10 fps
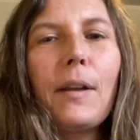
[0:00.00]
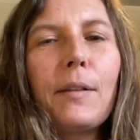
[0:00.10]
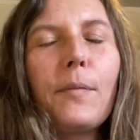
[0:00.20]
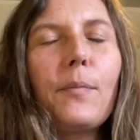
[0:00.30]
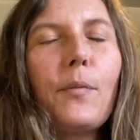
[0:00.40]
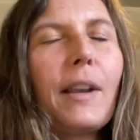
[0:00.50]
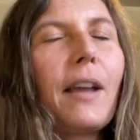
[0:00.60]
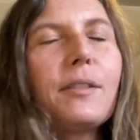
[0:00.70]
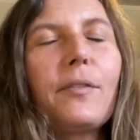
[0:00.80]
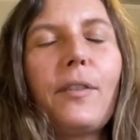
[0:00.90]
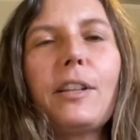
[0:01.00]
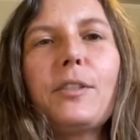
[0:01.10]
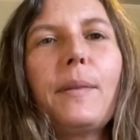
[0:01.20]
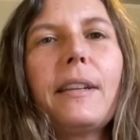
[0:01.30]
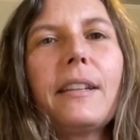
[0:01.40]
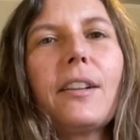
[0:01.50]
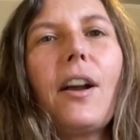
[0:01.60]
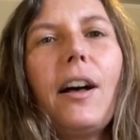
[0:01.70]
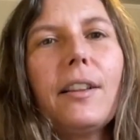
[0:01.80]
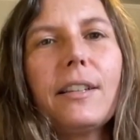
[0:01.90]
And when I was a freshman in
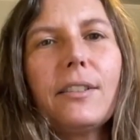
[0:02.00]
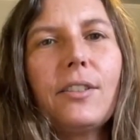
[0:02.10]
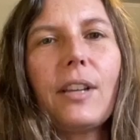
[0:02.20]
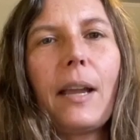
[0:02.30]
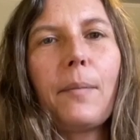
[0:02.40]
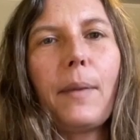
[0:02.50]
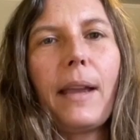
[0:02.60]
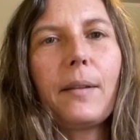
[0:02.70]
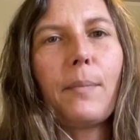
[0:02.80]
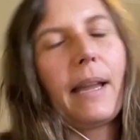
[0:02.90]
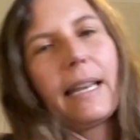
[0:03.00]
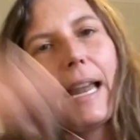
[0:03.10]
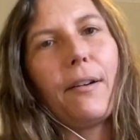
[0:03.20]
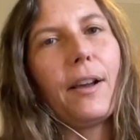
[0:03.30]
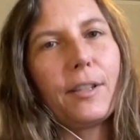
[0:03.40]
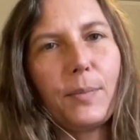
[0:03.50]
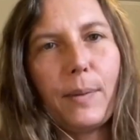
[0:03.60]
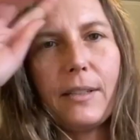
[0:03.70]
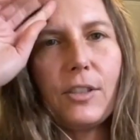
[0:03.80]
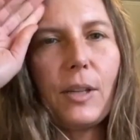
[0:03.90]
college, I met my now
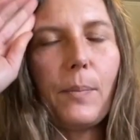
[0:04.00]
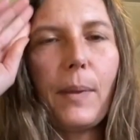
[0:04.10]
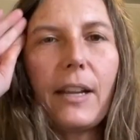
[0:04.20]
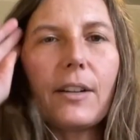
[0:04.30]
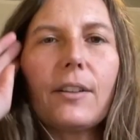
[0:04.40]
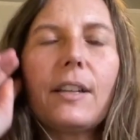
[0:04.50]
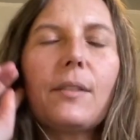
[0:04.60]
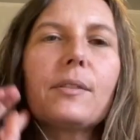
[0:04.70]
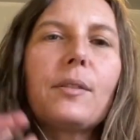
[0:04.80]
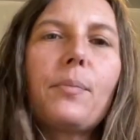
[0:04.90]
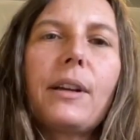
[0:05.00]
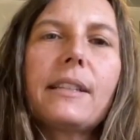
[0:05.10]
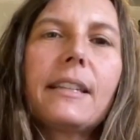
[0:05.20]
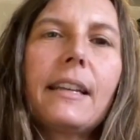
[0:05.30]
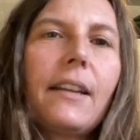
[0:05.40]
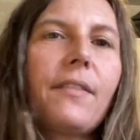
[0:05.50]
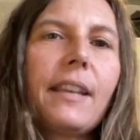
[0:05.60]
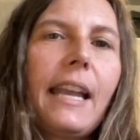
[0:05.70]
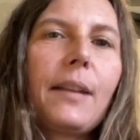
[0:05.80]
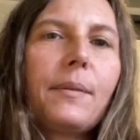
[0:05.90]
husband, Chip Baker. He was the president of
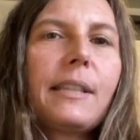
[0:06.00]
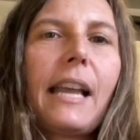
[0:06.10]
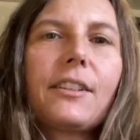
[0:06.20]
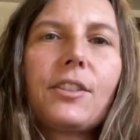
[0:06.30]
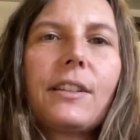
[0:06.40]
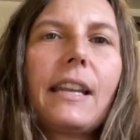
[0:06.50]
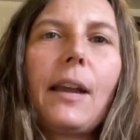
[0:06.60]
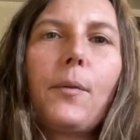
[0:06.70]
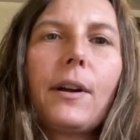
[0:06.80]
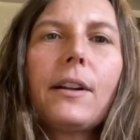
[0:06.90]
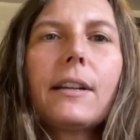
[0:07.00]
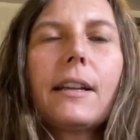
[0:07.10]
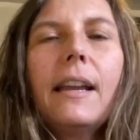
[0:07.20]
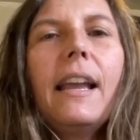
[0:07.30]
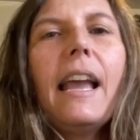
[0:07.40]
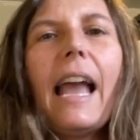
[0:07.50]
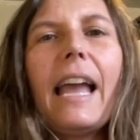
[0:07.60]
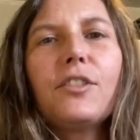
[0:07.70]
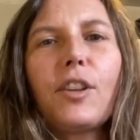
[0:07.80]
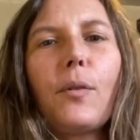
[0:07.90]
the Cannabis Action Network.
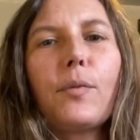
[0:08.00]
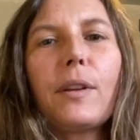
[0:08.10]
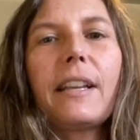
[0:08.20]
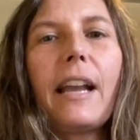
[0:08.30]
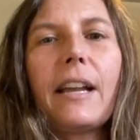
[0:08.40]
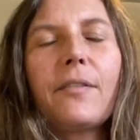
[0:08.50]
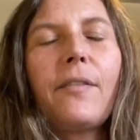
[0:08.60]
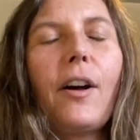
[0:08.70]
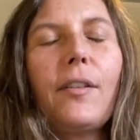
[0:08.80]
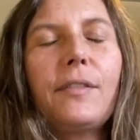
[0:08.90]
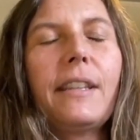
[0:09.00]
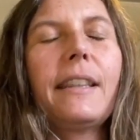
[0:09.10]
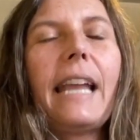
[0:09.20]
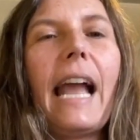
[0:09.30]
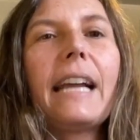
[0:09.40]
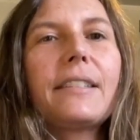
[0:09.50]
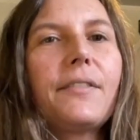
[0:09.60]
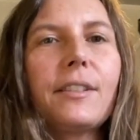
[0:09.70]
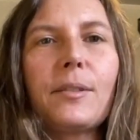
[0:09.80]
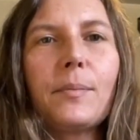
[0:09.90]
And so really got involved in the
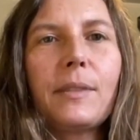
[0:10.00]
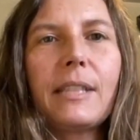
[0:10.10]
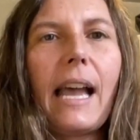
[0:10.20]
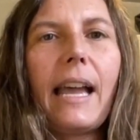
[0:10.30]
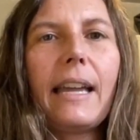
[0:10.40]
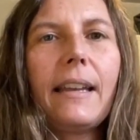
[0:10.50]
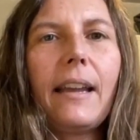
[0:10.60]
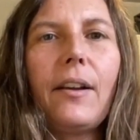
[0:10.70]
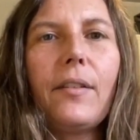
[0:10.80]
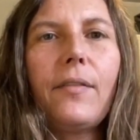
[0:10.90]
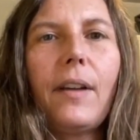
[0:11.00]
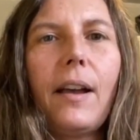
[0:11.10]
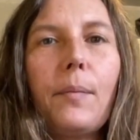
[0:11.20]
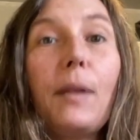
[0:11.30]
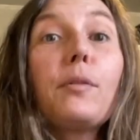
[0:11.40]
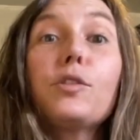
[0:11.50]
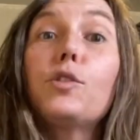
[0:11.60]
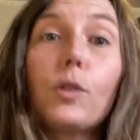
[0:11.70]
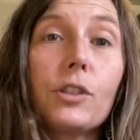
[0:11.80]
activism side of, it was